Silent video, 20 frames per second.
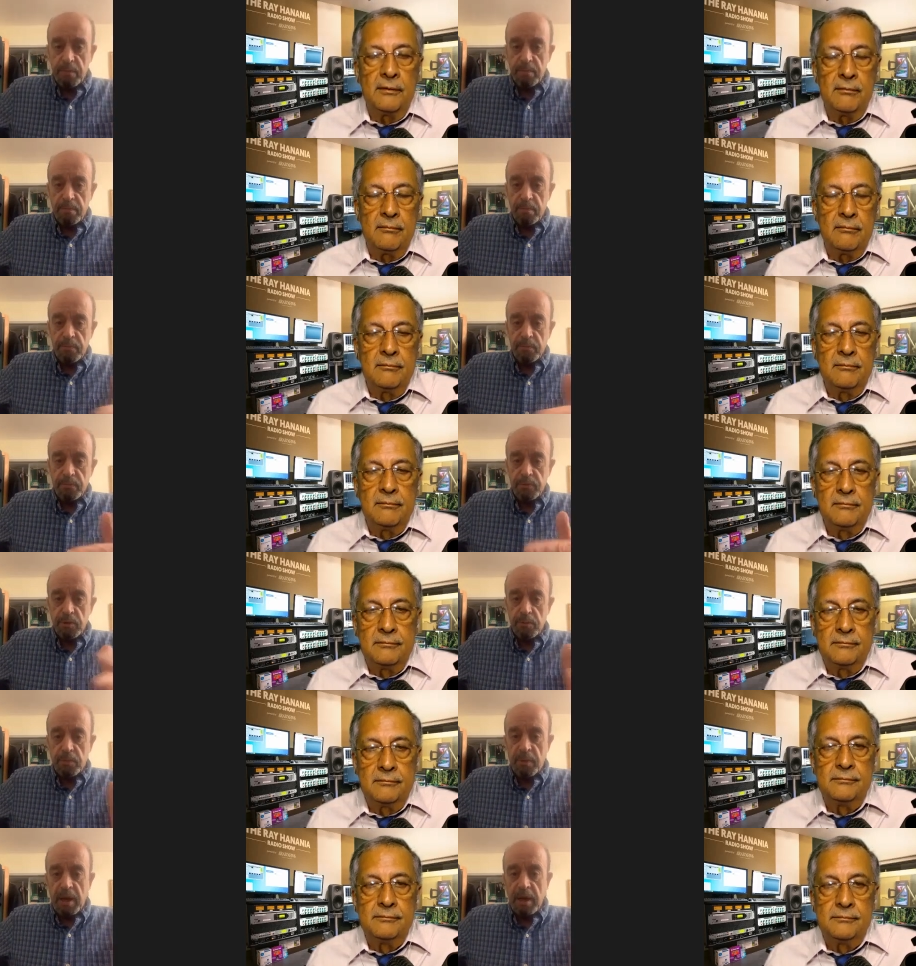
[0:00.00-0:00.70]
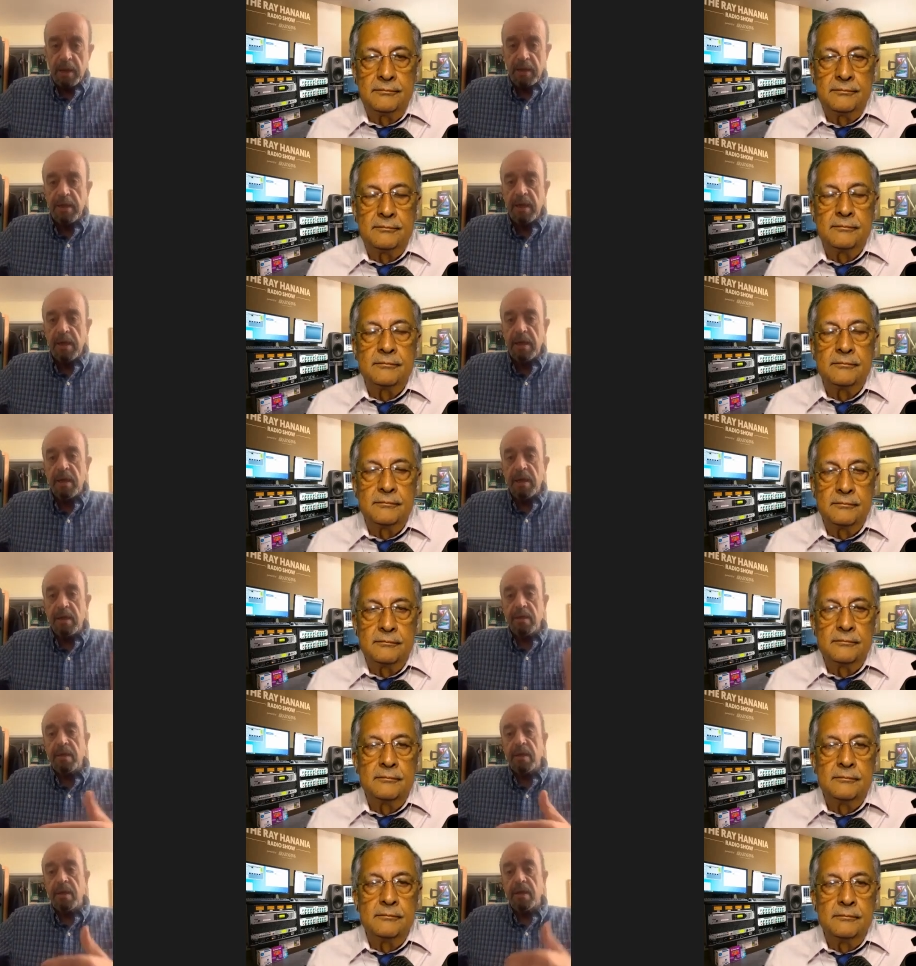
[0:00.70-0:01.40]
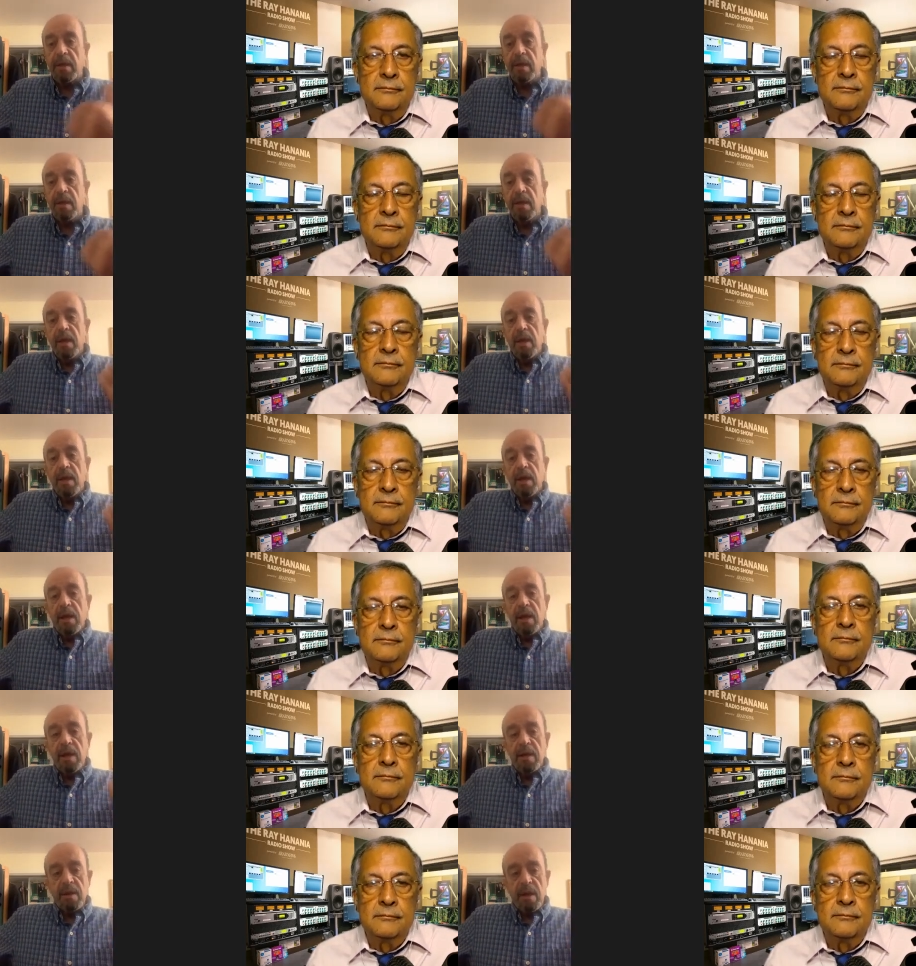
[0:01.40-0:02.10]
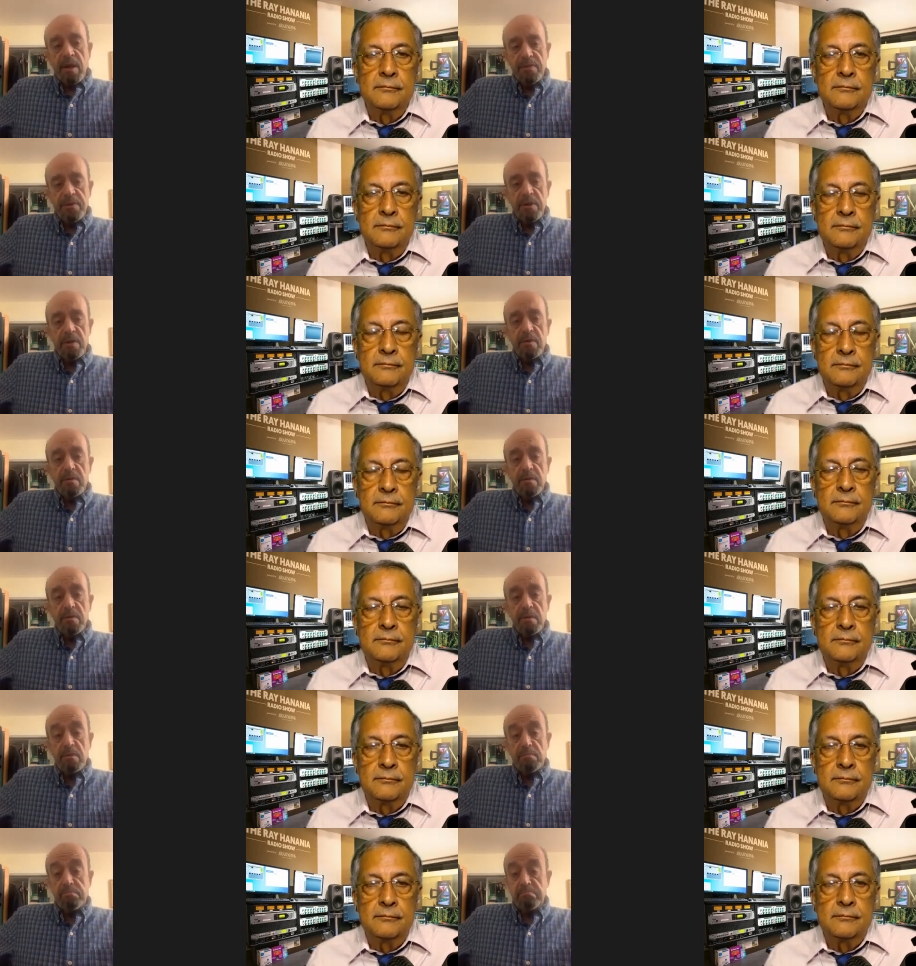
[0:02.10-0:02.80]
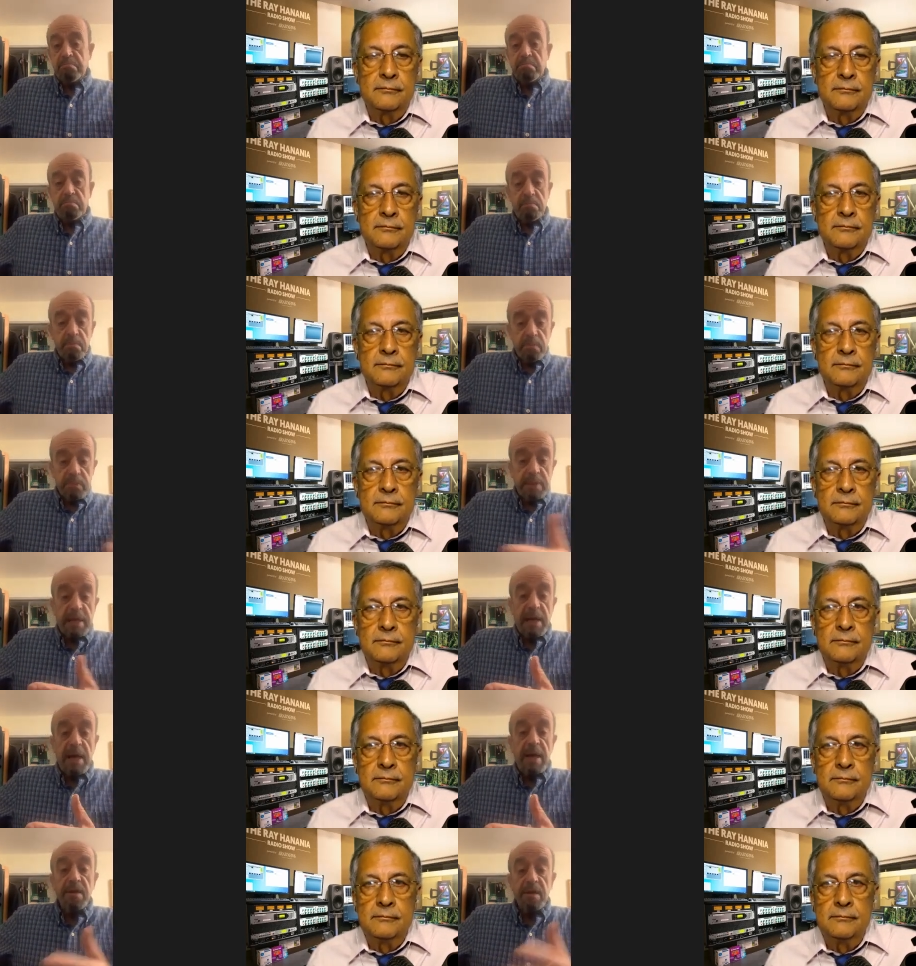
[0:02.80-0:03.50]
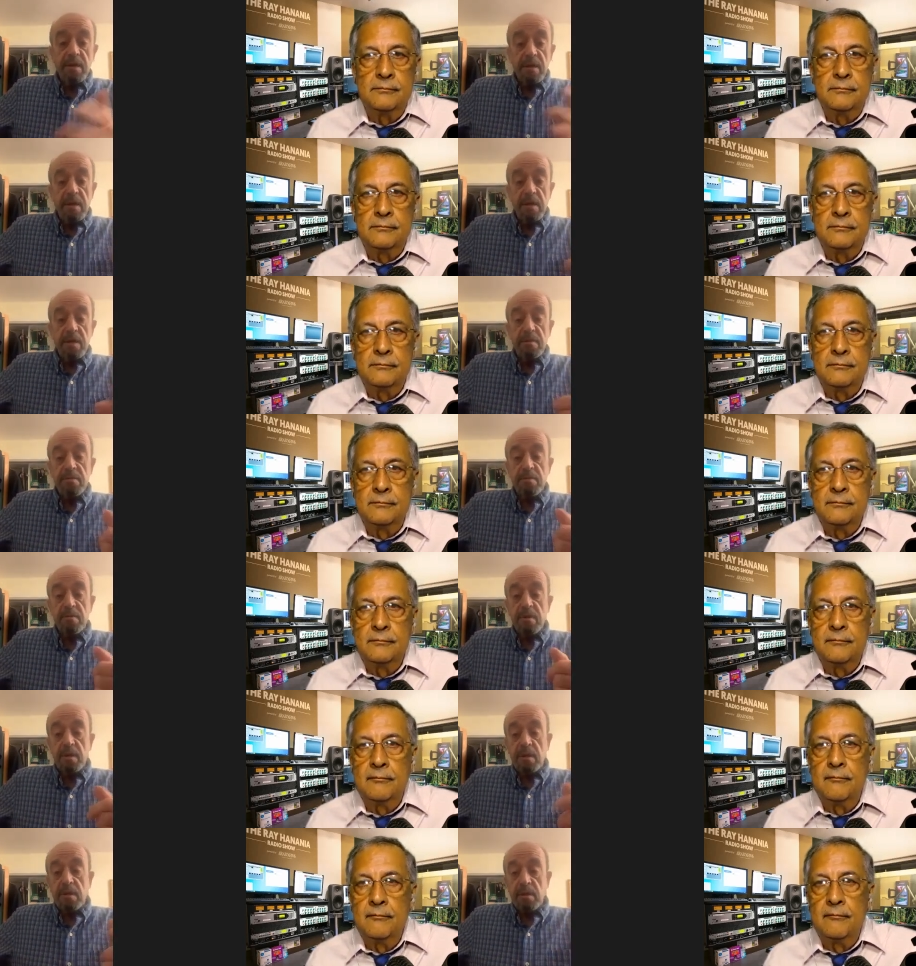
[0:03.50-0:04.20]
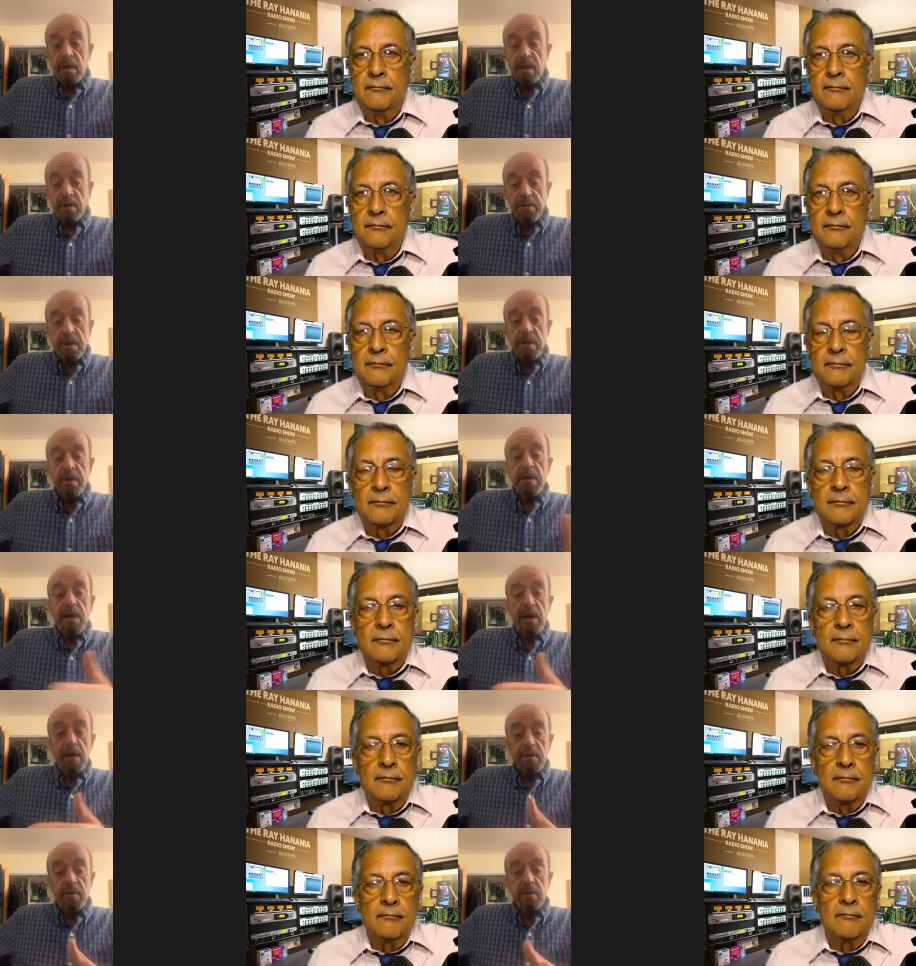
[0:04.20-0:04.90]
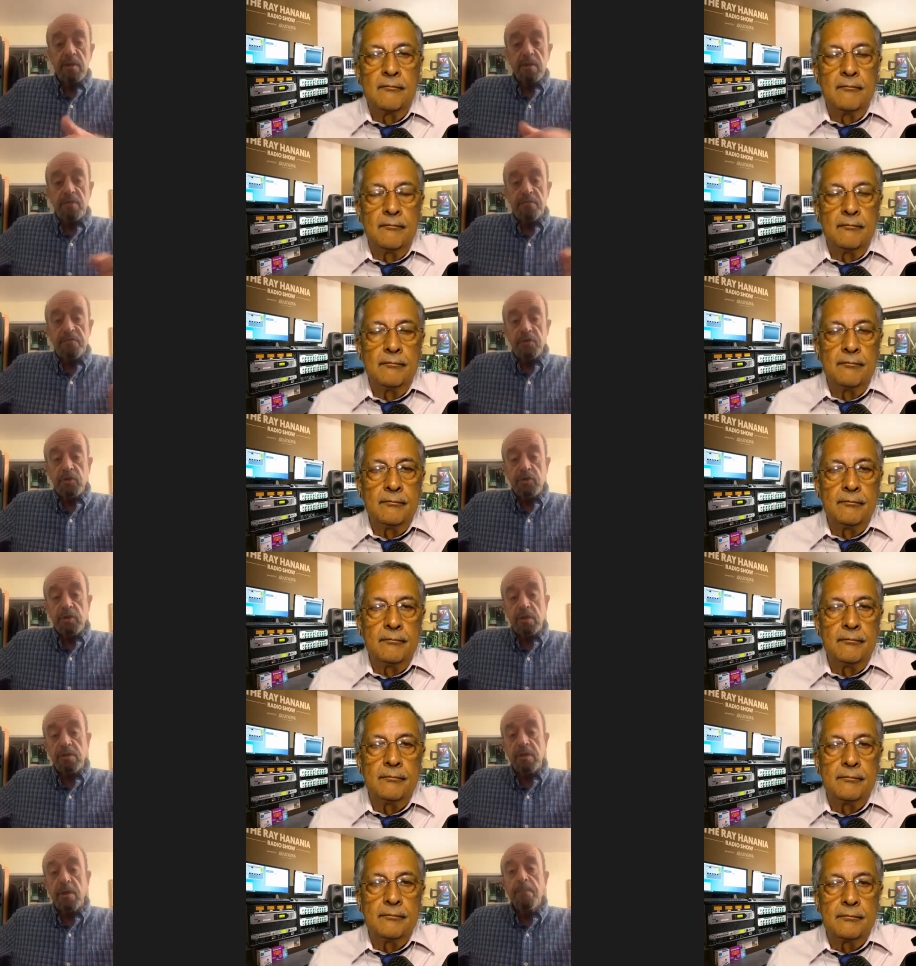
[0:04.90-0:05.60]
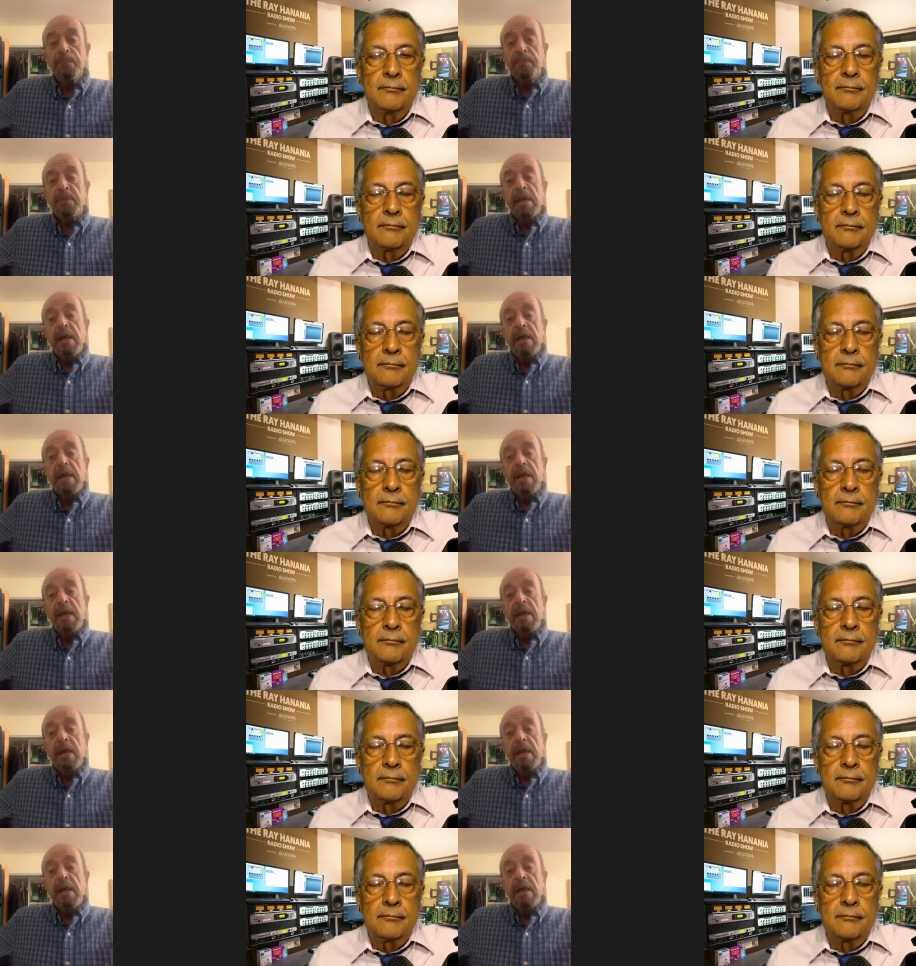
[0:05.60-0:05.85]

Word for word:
Speaker 1: from Somalia, and, and other candidates and other elected officials.